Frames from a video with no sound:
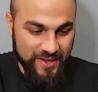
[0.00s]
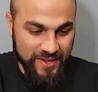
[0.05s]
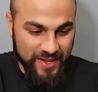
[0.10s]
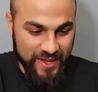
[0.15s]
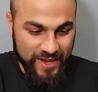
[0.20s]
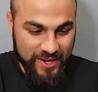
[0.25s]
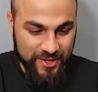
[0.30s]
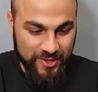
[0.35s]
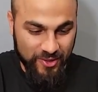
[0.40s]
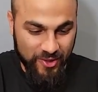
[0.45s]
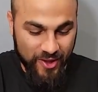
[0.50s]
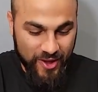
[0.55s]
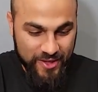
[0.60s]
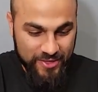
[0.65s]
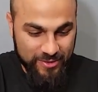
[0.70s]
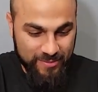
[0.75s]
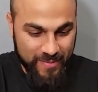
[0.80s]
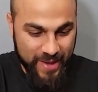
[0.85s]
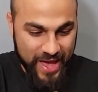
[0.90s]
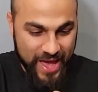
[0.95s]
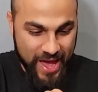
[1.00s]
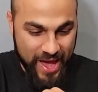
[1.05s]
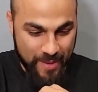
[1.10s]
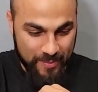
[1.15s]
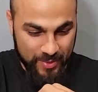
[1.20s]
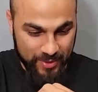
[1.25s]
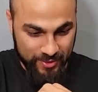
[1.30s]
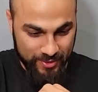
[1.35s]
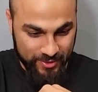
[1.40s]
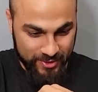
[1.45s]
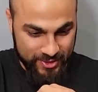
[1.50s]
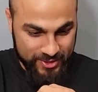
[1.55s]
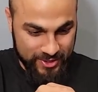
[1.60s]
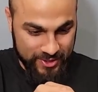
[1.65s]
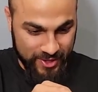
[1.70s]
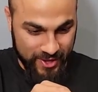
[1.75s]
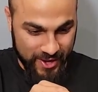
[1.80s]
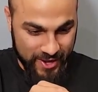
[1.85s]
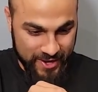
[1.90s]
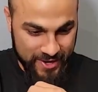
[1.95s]
a cloth map, it looks
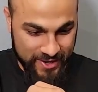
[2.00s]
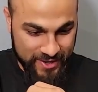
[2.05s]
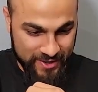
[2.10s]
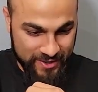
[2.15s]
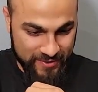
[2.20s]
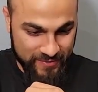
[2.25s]
like.